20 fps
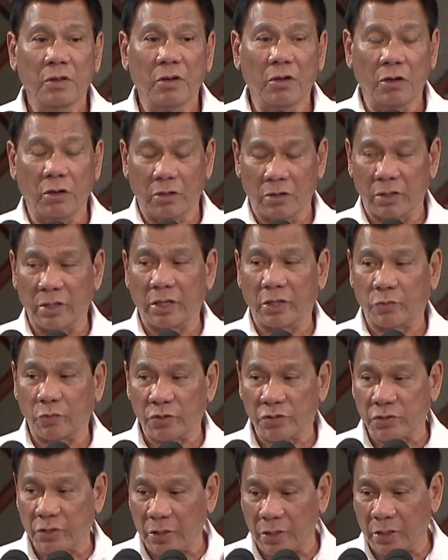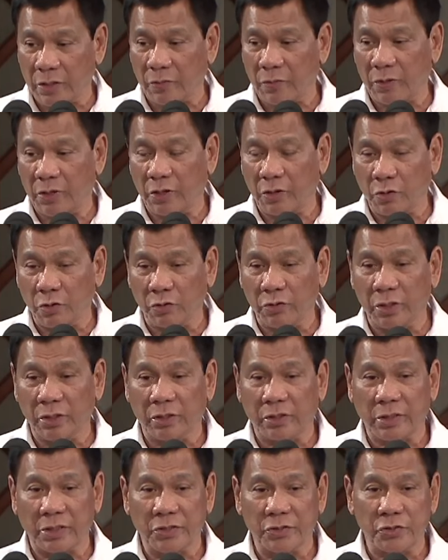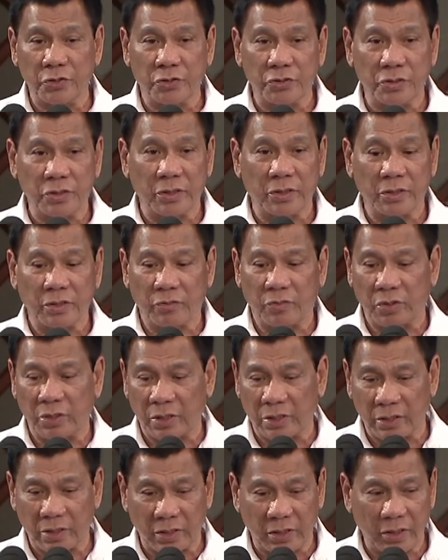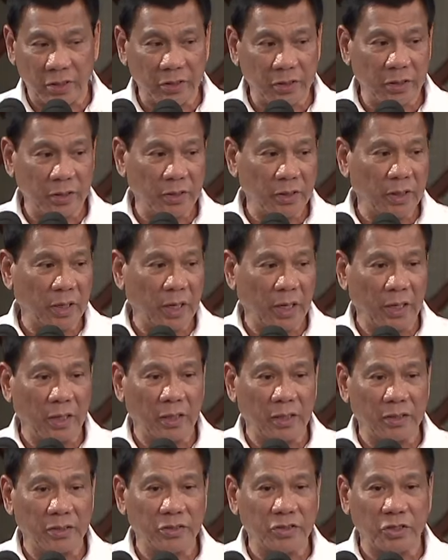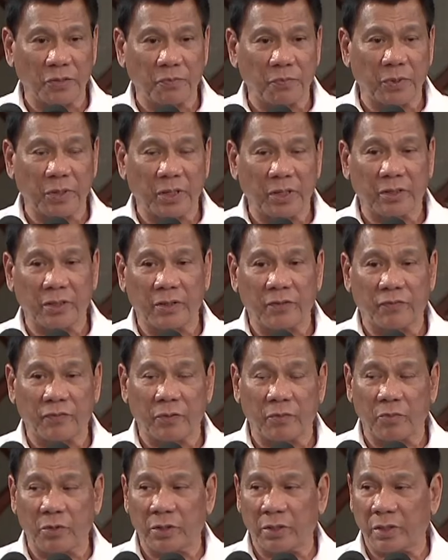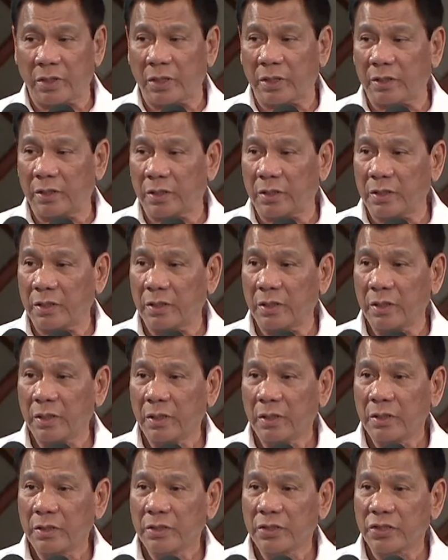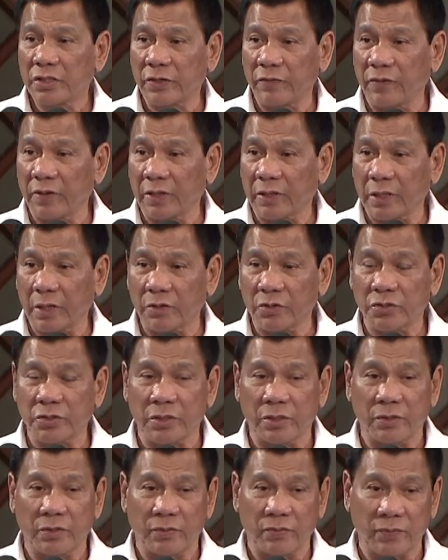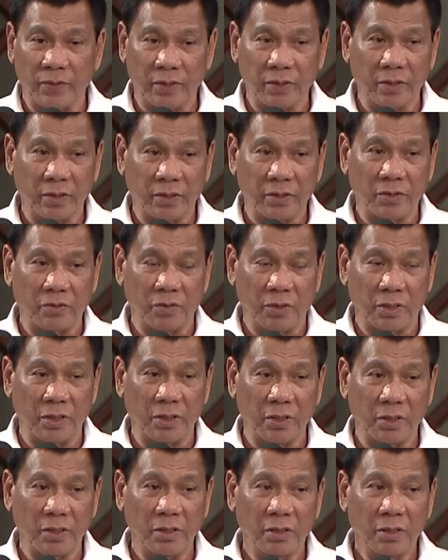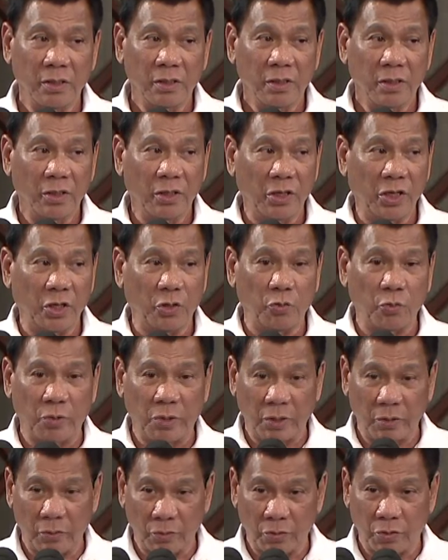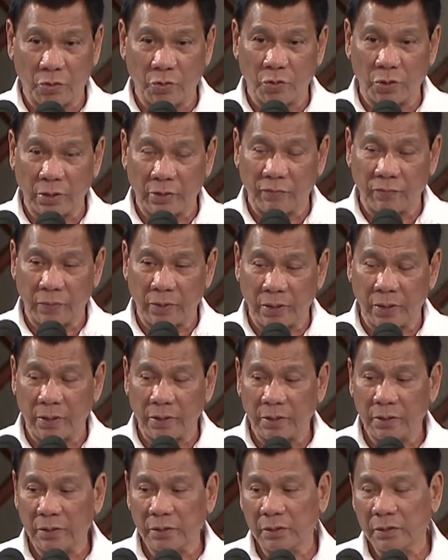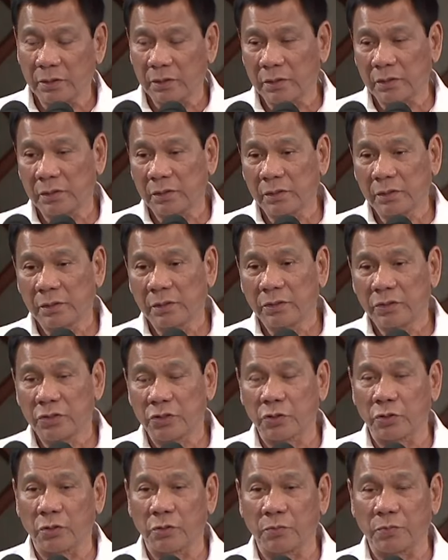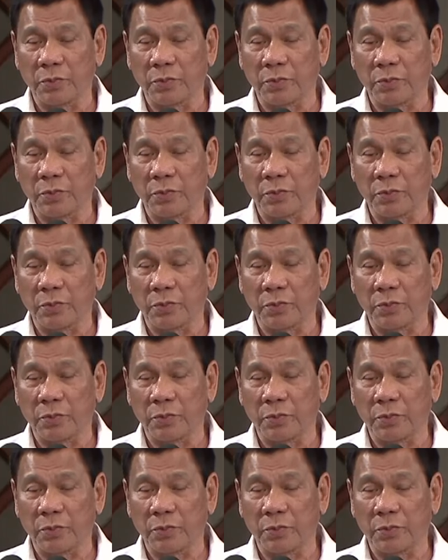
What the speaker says: Or it was really with the good intentions and we are an island separated from one another, 7,000 of it actually, it would be good to have a strong